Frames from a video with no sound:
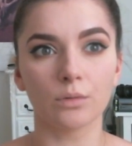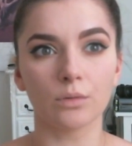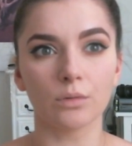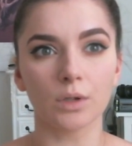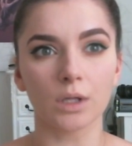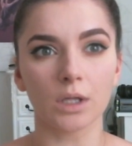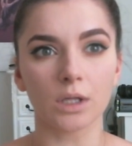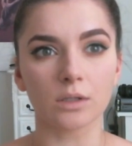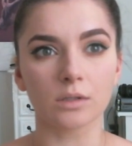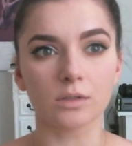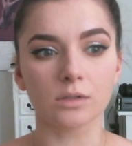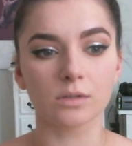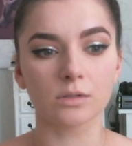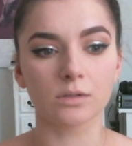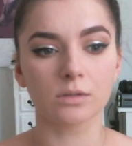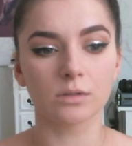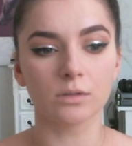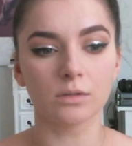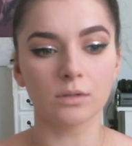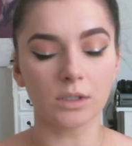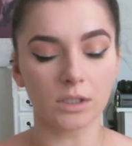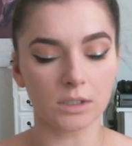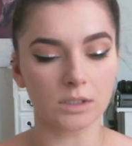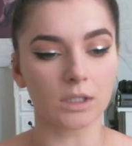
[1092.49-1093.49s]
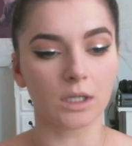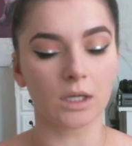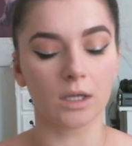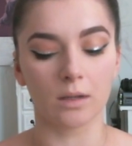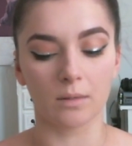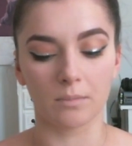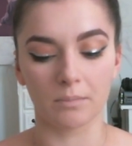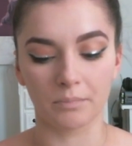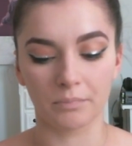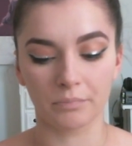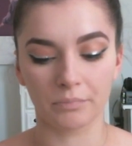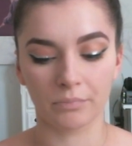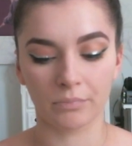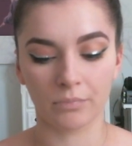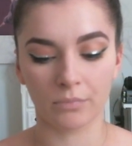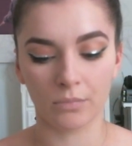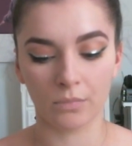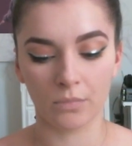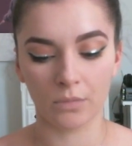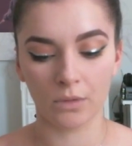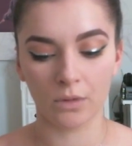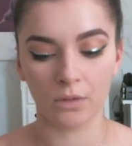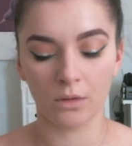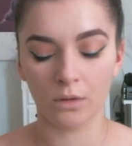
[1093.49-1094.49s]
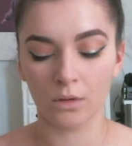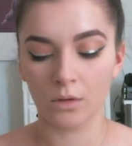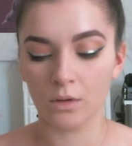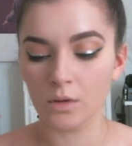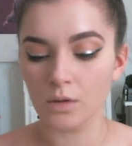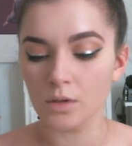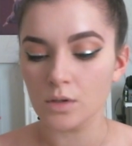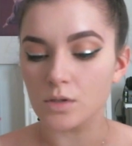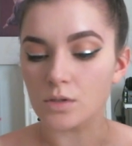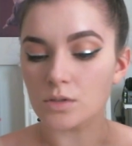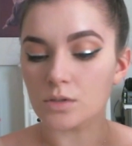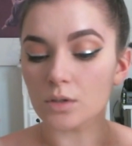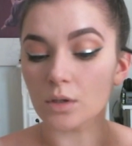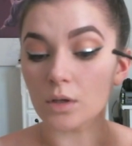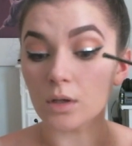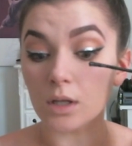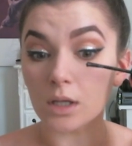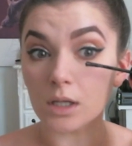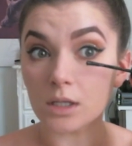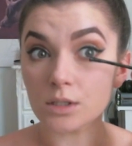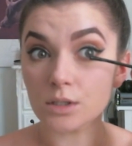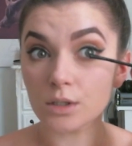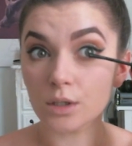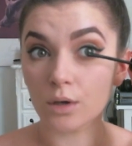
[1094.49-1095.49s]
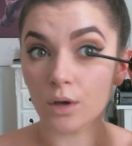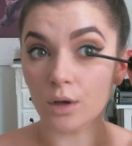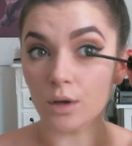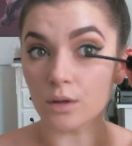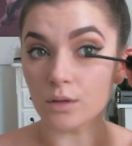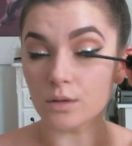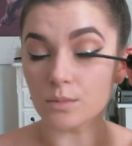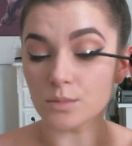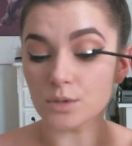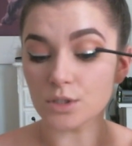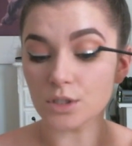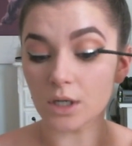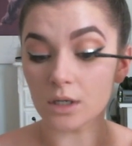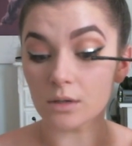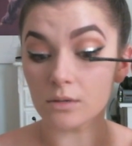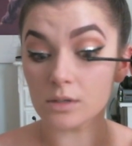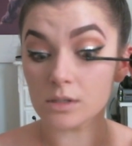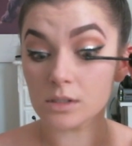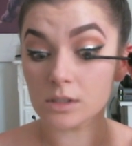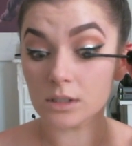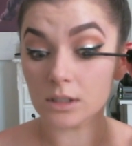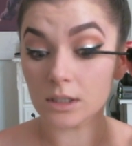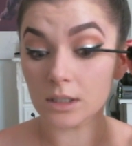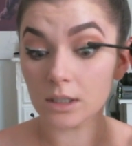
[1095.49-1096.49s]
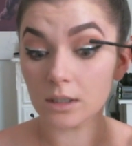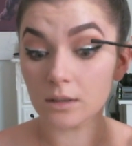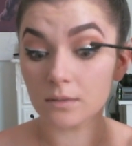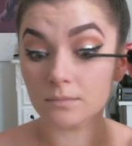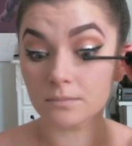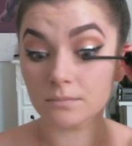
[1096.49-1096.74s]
Yes I am. So let's coat them generously.